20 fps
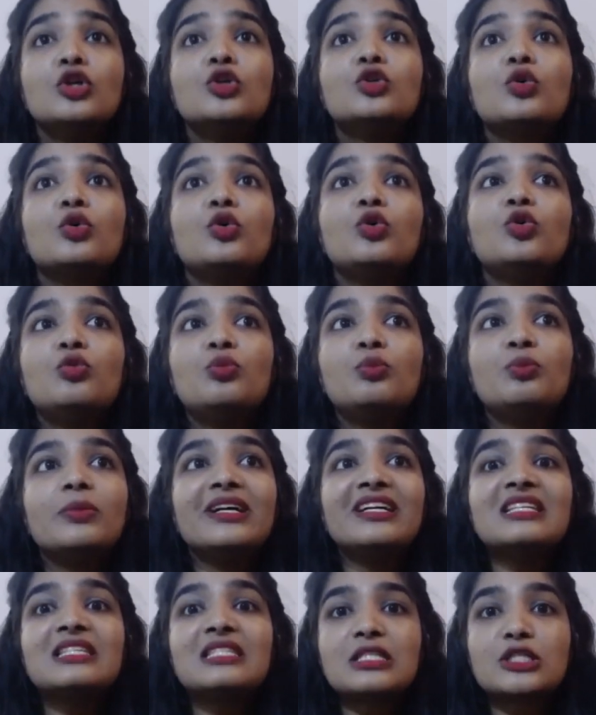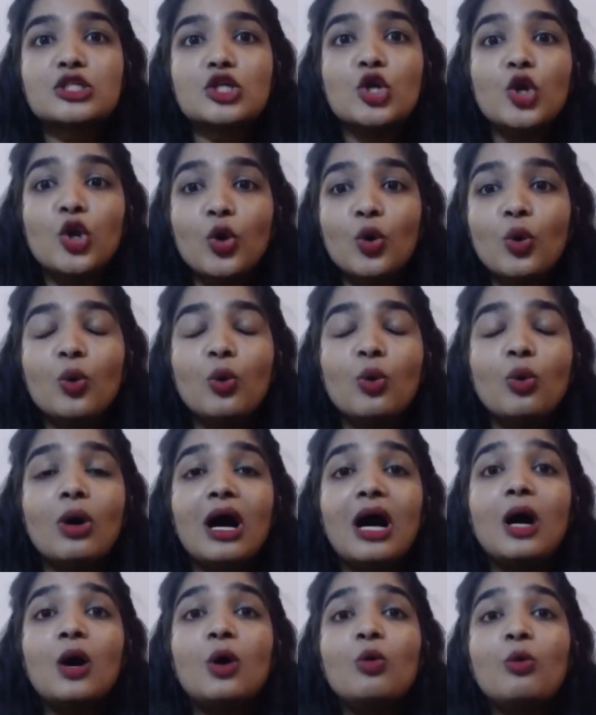So you must know
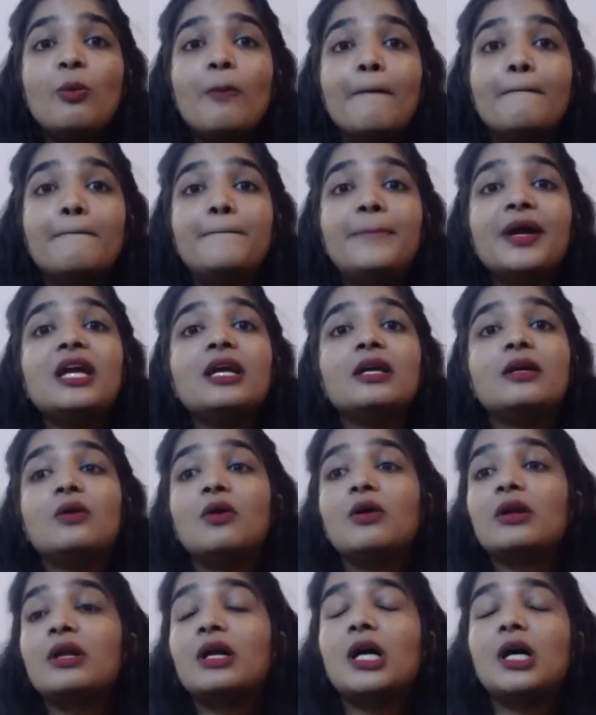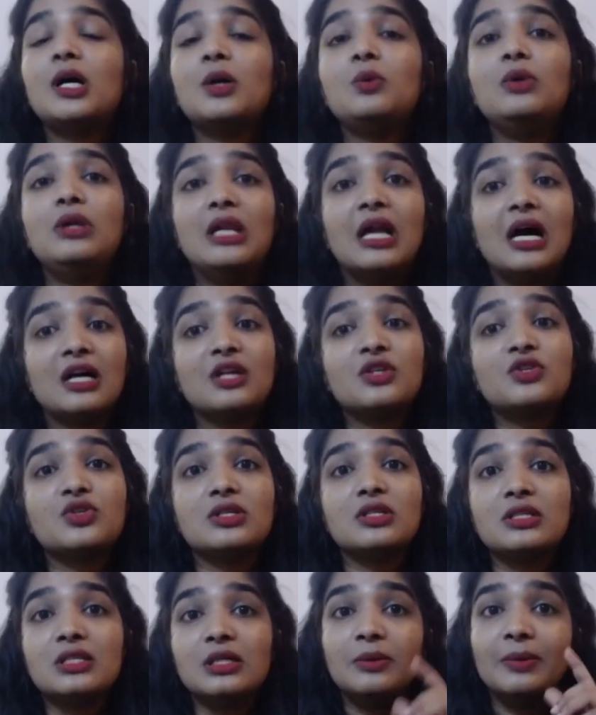how big or how
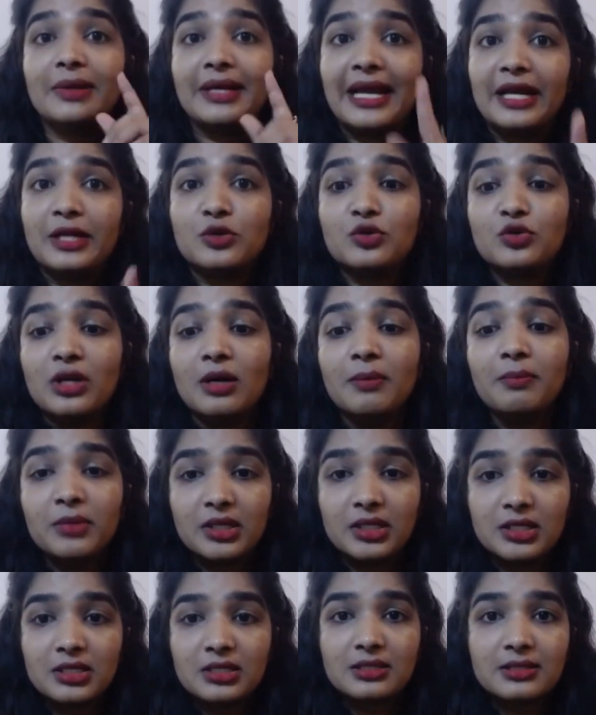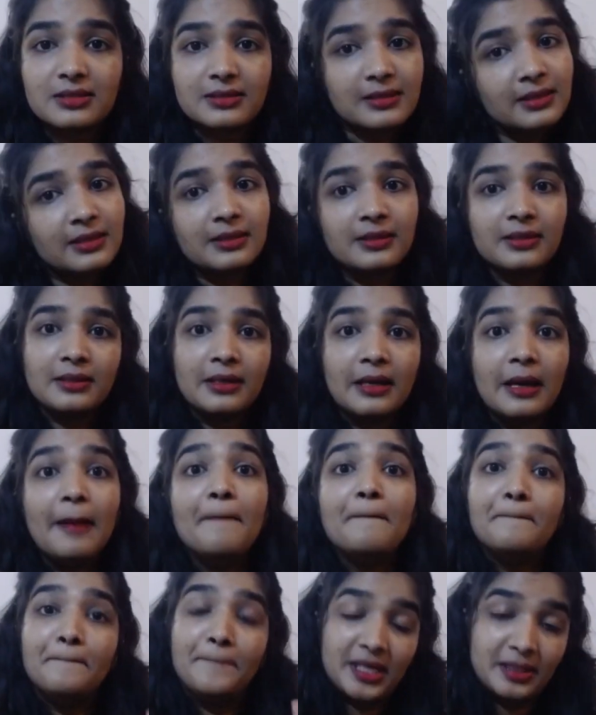large is the Avogadro number is.
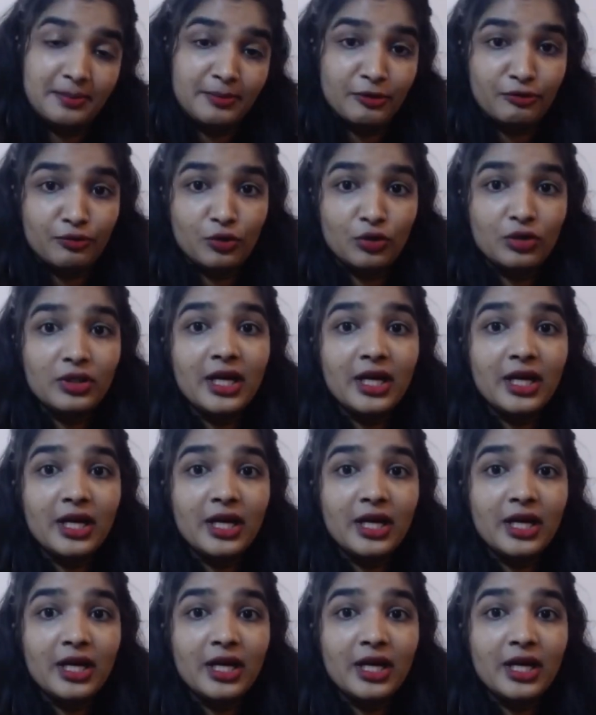But before